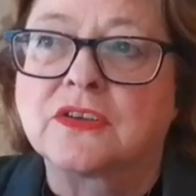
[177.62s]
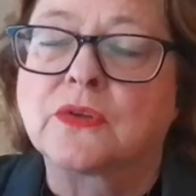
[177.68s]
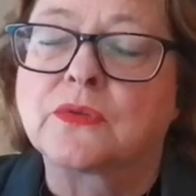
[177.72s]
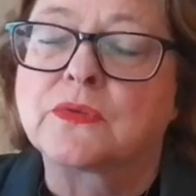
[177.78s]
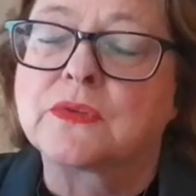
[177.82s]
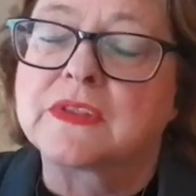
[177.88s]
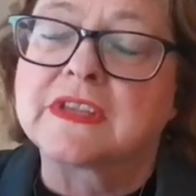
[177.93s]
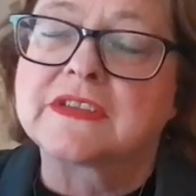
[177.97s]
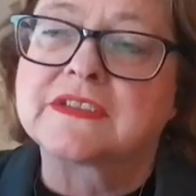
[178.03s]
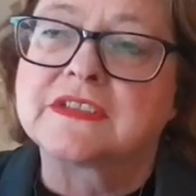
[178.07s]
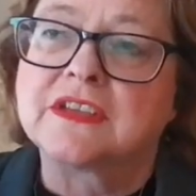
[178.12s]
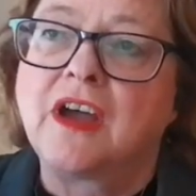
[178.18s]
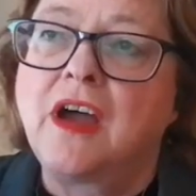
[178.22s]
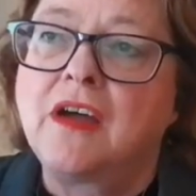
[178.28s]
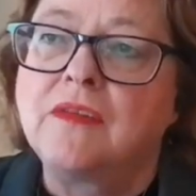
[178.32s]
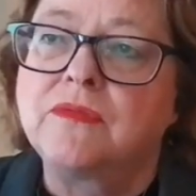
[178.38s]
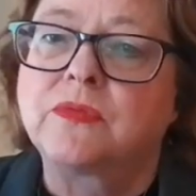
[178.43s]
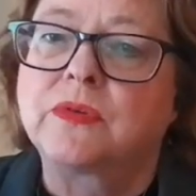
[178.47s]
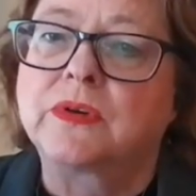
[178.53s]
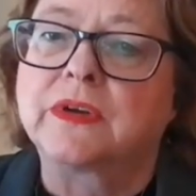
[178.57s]
So the
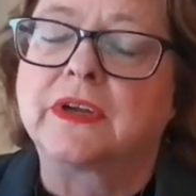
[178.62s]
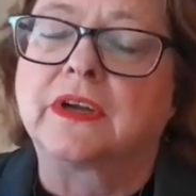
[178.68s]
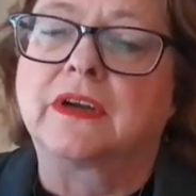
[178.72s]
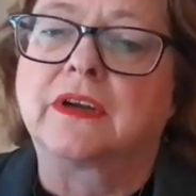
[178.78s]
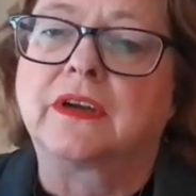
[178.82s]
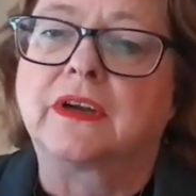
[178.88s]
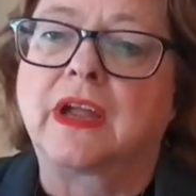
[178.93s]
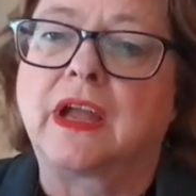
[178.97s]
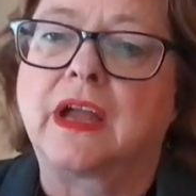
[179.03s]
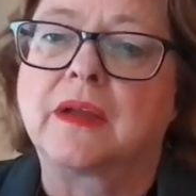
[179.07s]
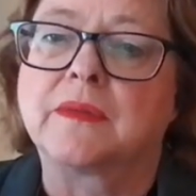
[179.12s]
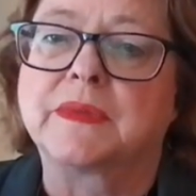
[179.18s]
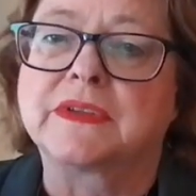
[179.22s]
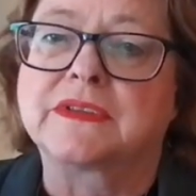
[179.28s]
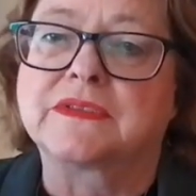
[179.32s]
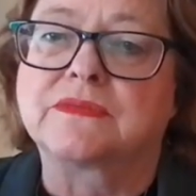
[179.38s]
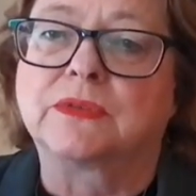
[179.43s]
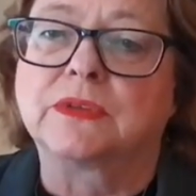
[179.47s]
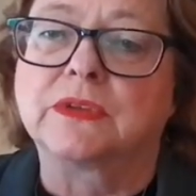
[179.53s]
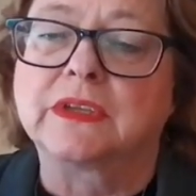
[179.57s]
software um,
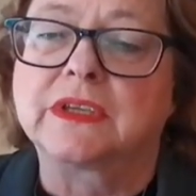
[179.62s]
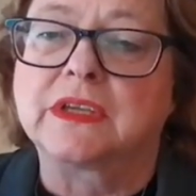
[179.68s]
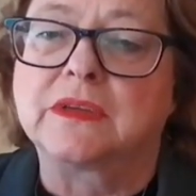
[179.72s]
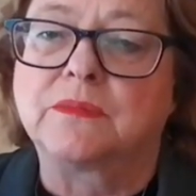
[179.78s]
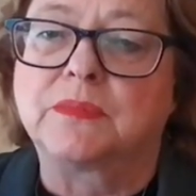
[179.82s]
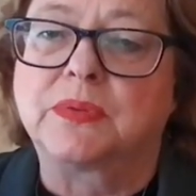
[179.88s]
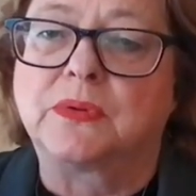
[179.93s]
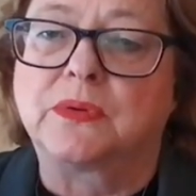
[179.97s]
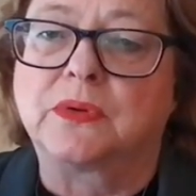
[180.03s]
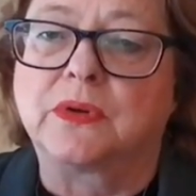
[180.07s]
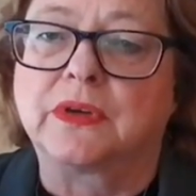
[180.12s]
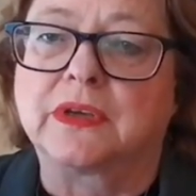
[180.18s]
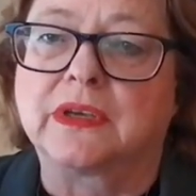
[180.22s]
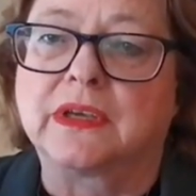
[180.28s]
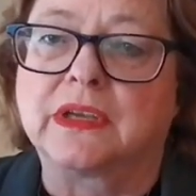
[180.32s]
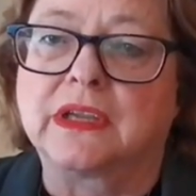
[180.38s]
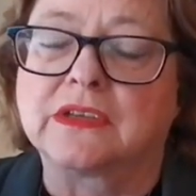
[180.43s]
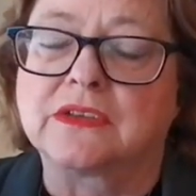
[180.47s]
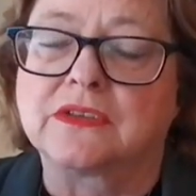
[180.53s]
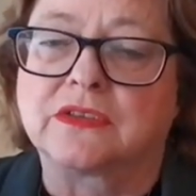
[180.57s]
is really
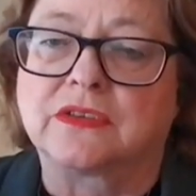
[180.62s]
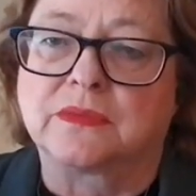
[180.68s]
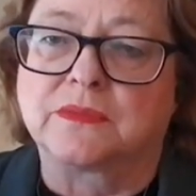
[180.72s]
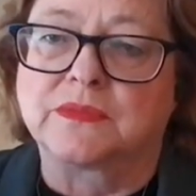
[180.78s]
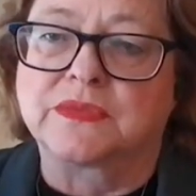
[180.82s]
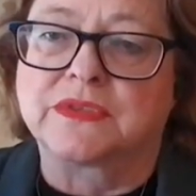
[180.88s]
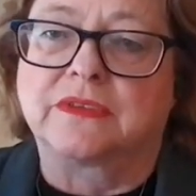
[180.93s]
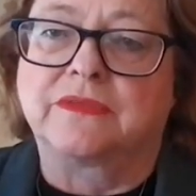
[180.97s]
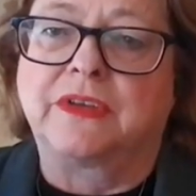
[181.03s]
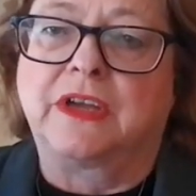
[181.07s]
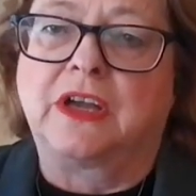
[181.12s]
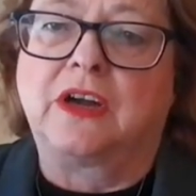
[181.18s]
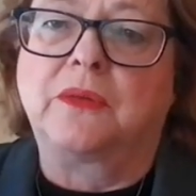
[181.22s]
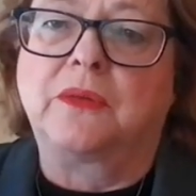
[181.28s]
important in terms of